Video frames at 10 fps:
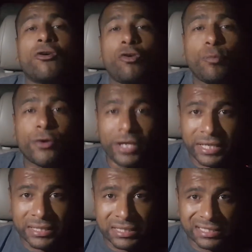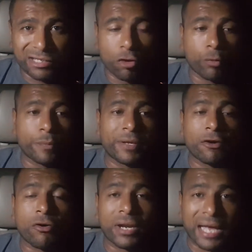Uber Eats or we've been
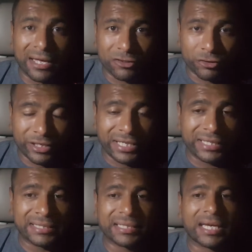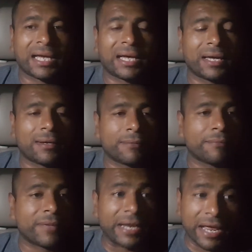going out to eat.
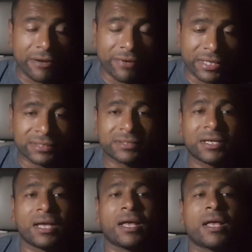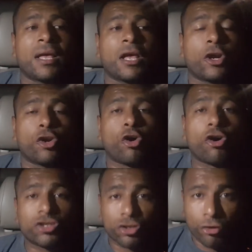But anyways,
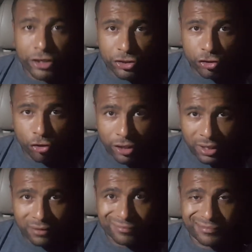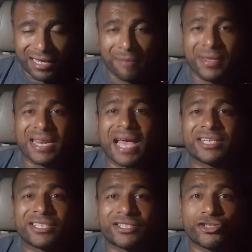long story short, I've been
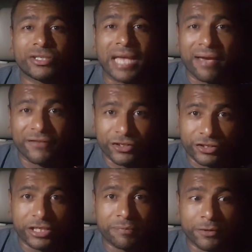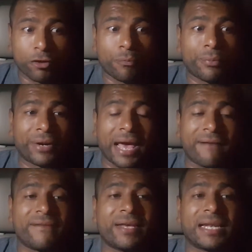not just having cheat meal, but
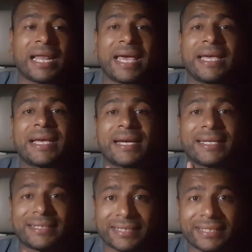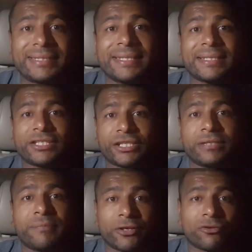having like consistent
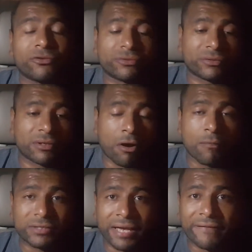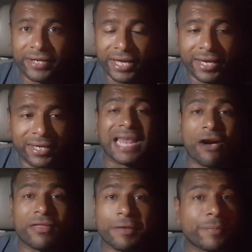cheat meals almost every day.
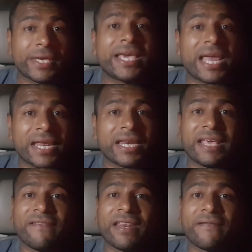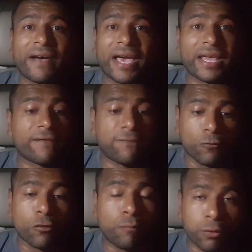Now in the beginning, even if I ate a
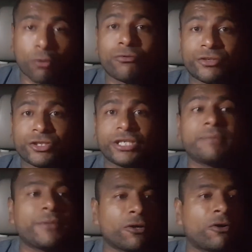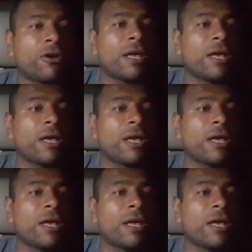full blown cheat meal,